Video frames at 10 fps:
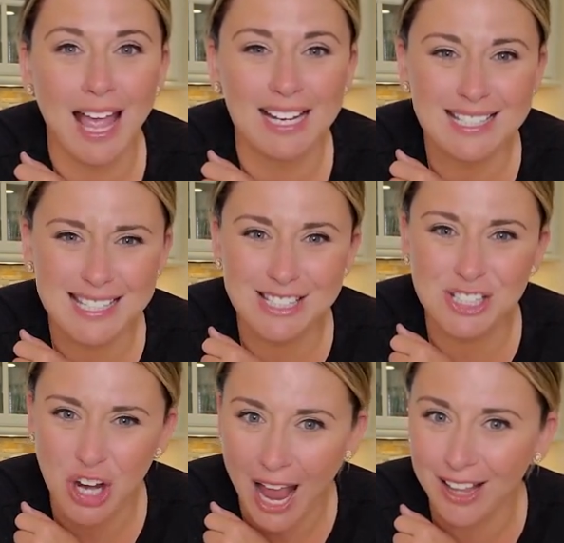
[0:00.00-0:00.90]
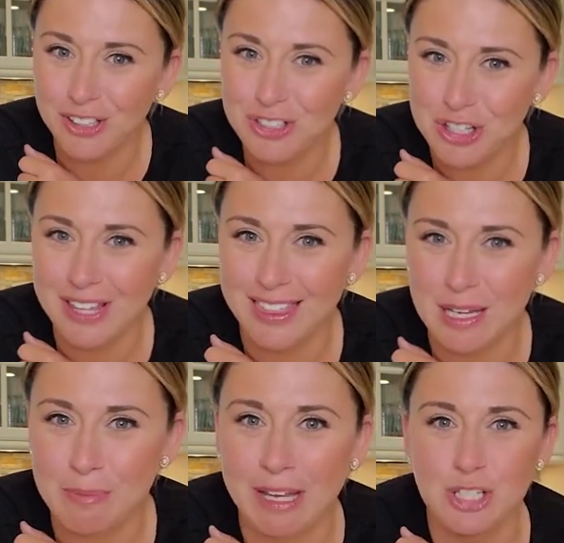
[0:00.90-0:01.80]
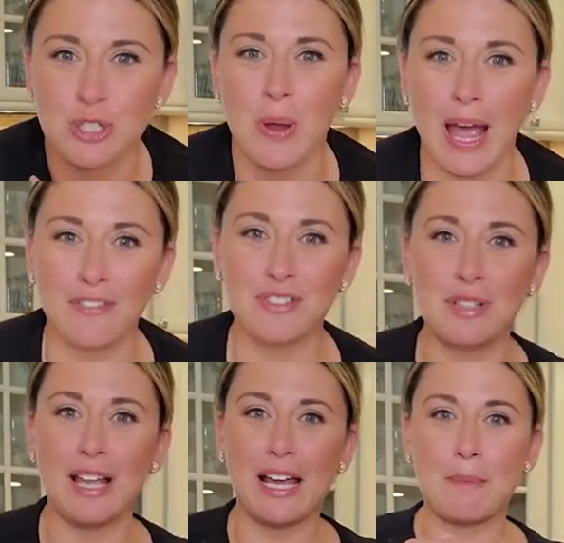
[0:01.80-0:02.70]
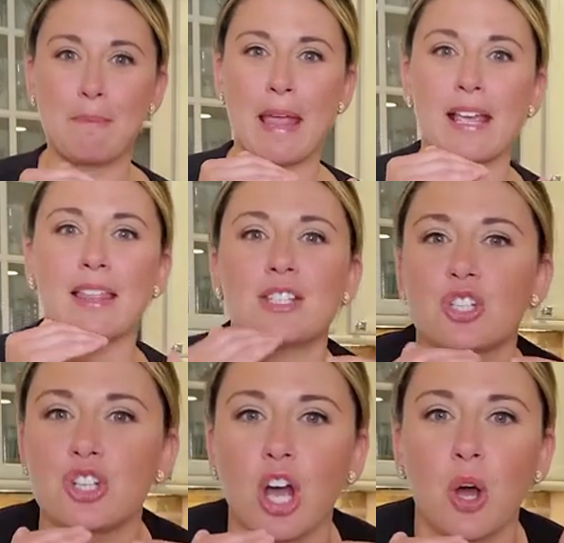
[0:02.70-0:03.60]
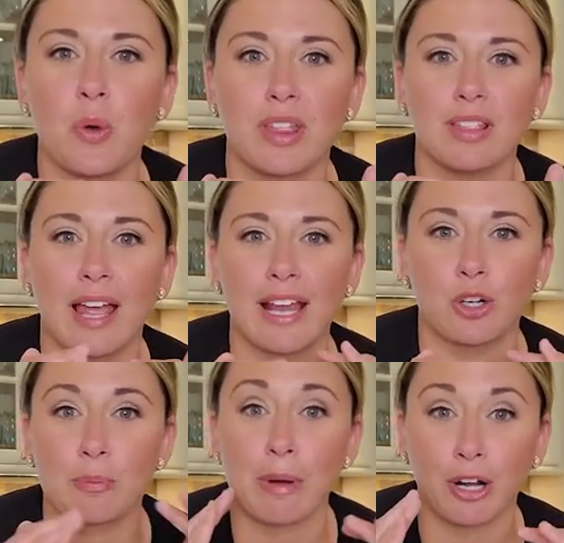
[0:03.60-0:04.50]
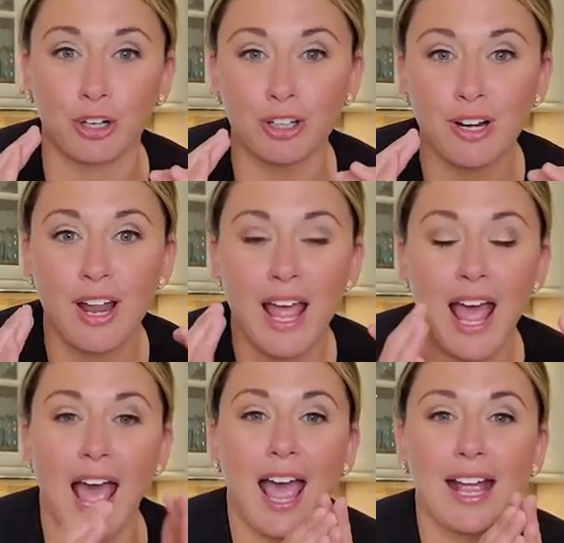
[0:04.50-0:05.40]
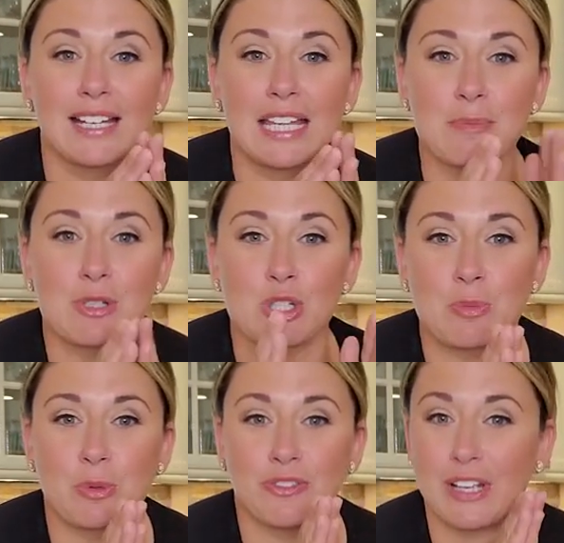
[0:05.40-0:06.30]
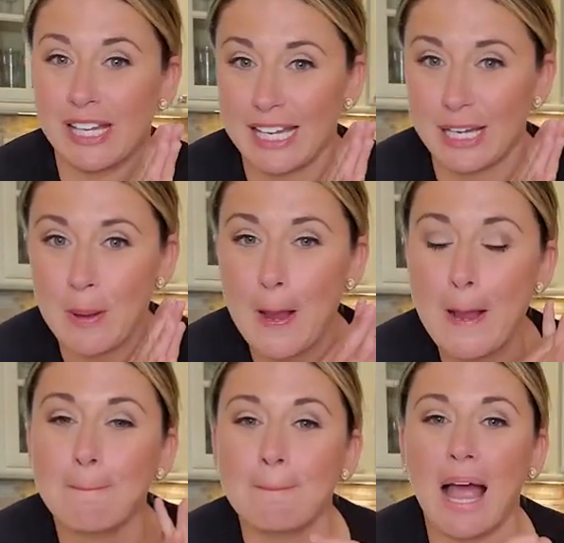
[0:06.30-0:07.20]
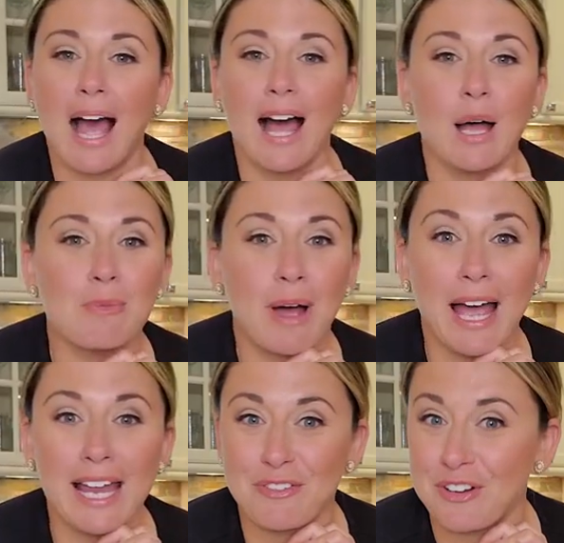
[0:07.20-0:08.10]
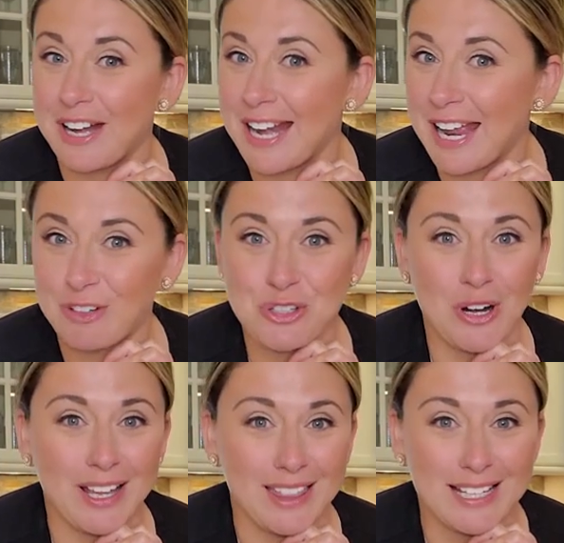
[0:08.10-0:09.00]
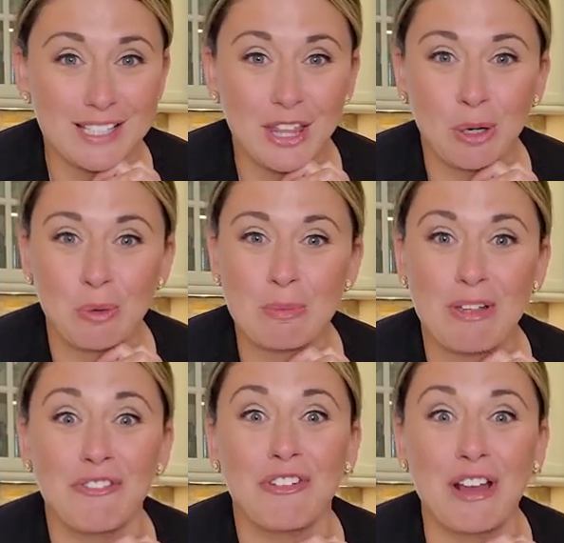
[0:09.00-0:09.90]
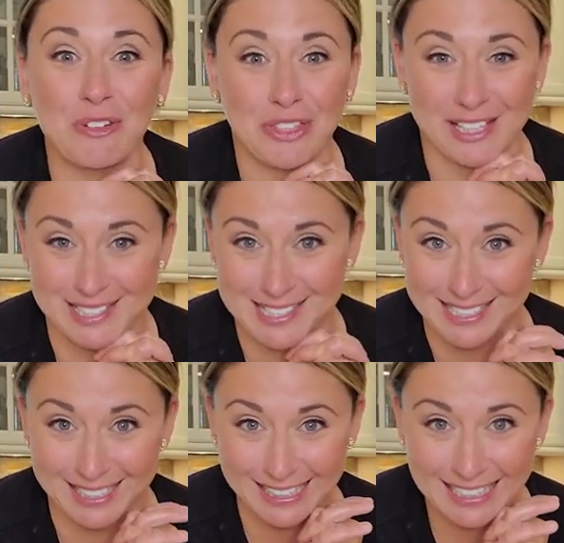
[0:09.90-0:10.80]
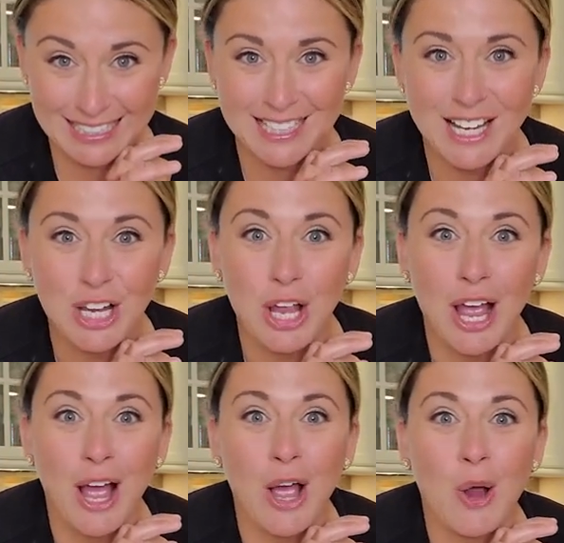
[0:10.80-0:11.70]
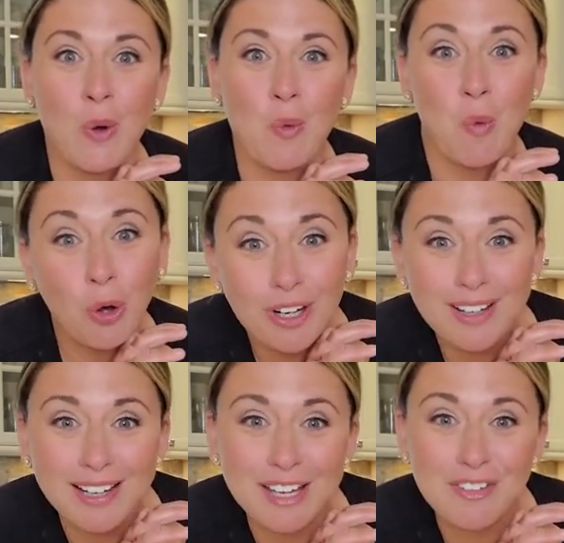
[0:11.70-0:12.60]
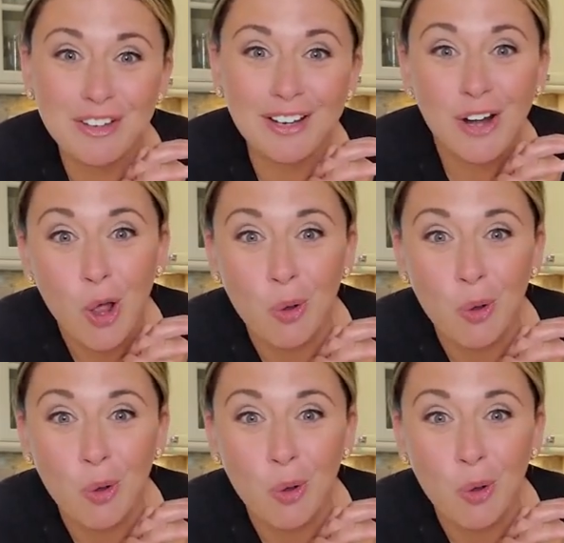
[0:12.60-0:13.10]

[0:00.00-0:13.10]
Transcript: it's a challenging thing because you have to like make this dough with layered butter and keep it super flaky. I have never tried these. They are one of my favorite things to eat. We're gonna give it